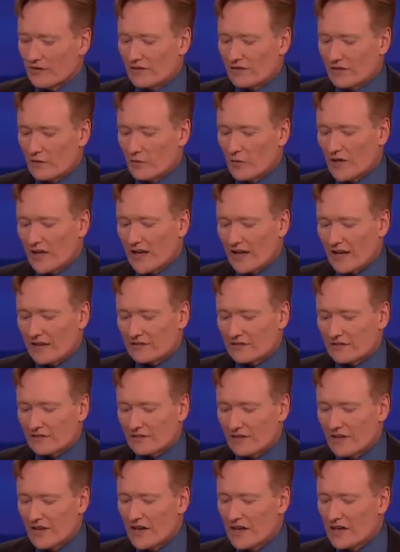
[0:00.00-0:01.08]
is someone
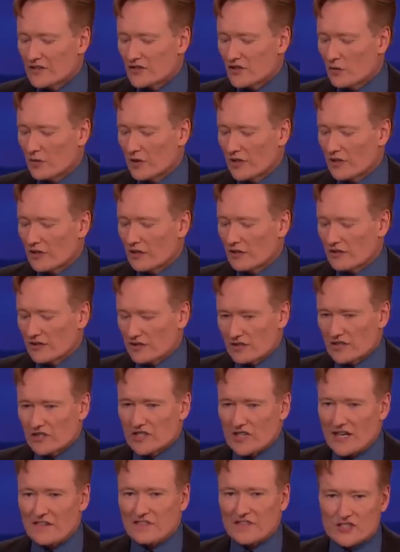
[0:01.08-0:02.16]
asks Tony Curtis,
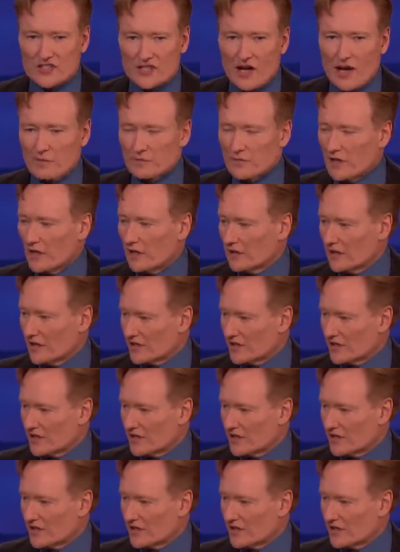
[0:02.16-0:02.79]
did you get the job done?